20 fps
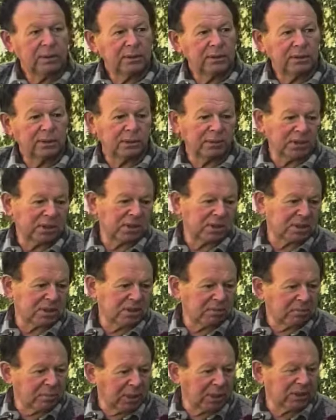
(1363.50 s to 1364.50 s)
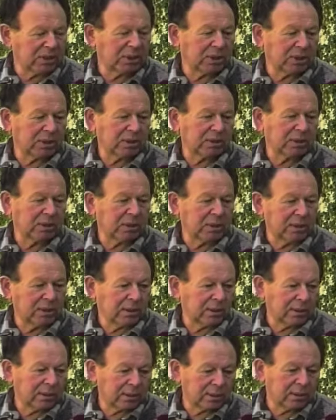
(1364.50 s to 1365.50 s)
So this is a basic
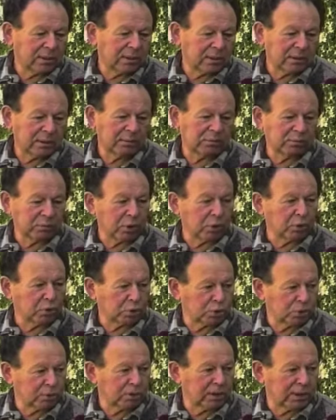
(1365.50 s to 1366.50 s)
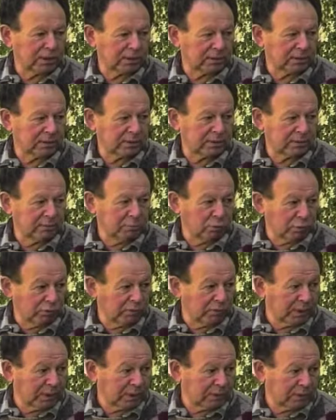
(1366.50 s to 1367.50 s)
approach to that
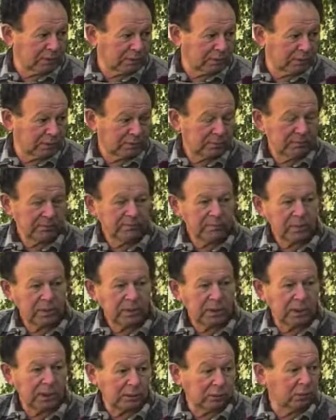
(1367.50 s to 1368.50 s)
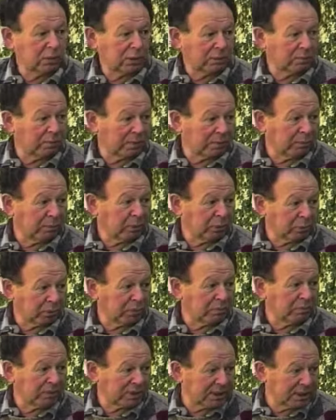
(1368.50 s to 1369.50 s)
movement and to the people who
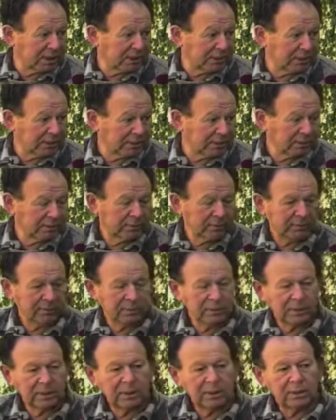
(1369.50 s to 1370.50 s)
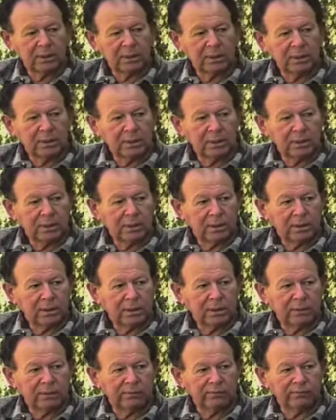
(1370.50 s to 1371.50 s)
represent
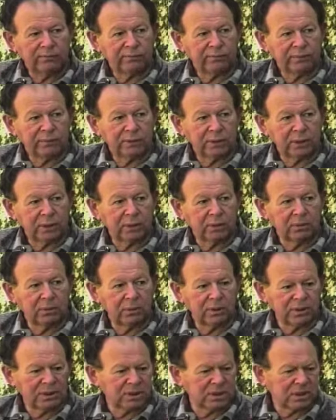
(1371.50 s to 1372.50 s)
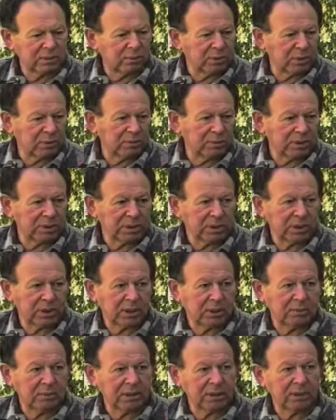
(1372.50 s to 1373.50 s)
it. So this is a big
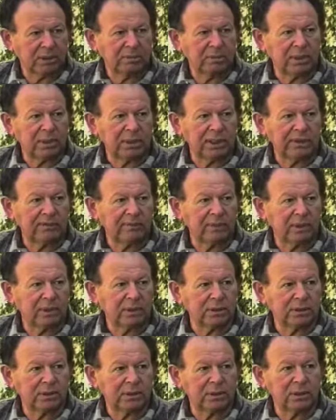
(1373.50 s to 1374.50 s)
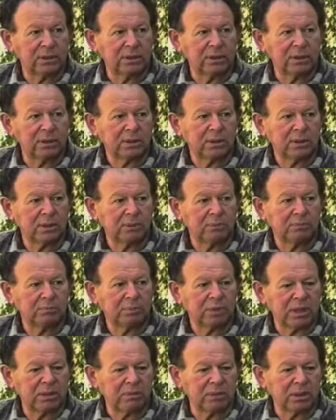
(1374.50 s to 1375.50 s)
mistake. But I believe that the
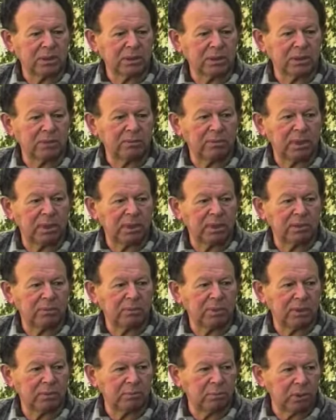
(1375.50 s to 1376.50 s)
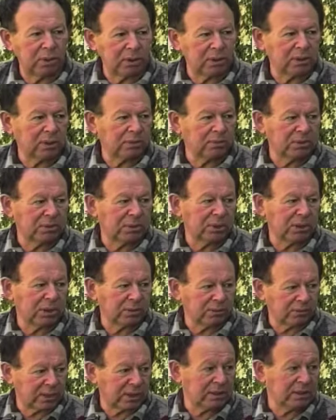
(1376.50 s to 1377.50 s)
Prime Minister made a big political mistake
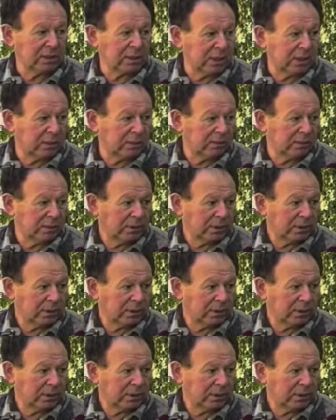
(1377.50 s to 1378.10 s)
right now,